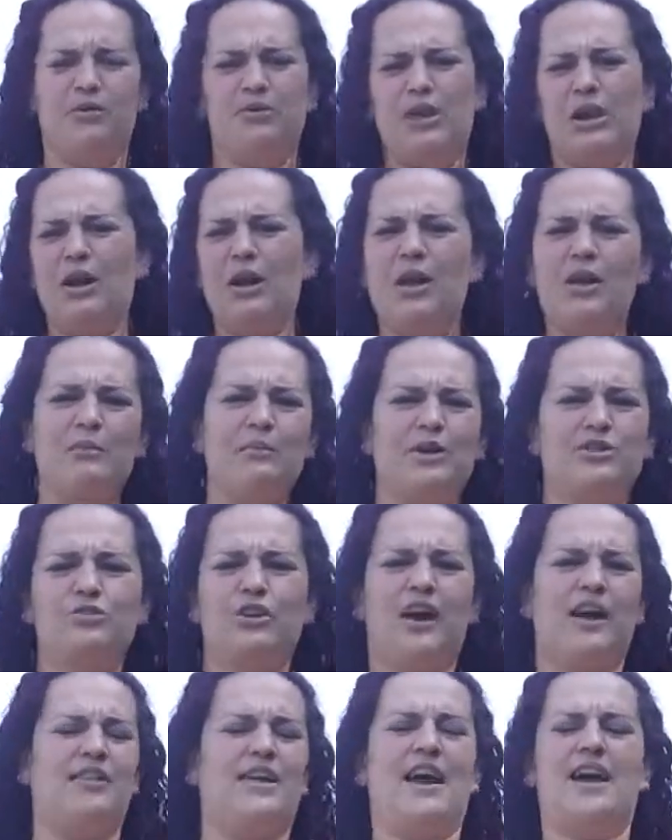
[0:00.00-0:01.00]
I was like, oh, let me
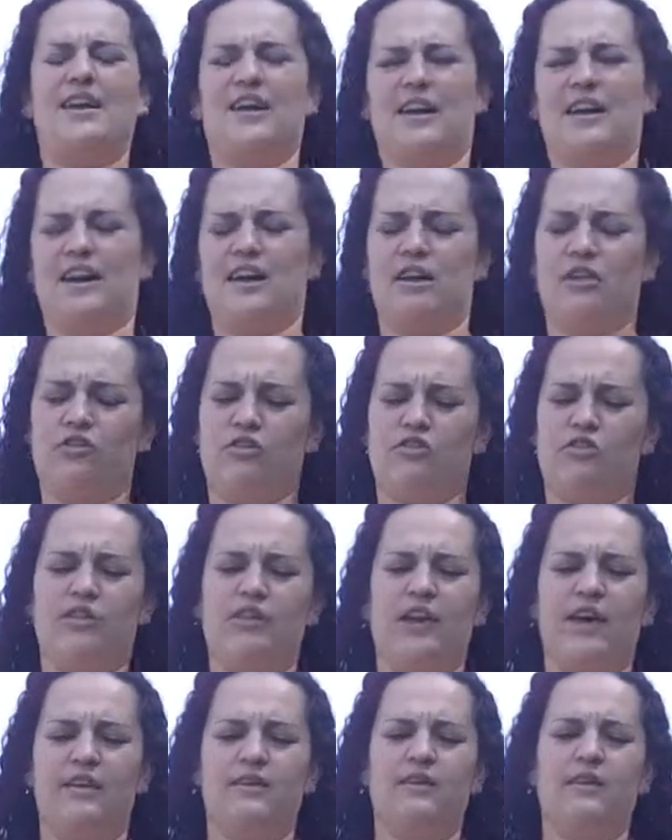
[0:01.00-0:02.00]
try that, and it kind of just
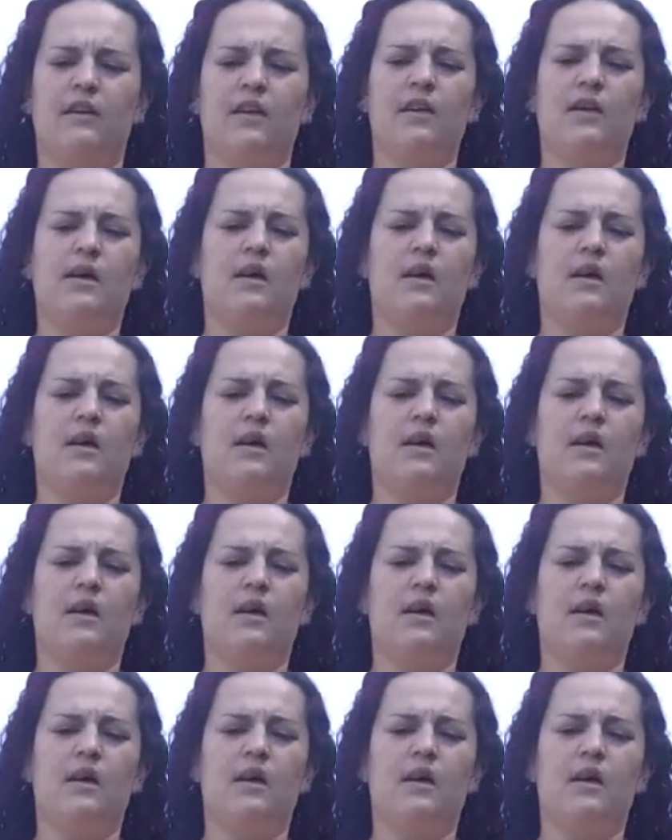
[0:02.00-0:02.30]
clicked.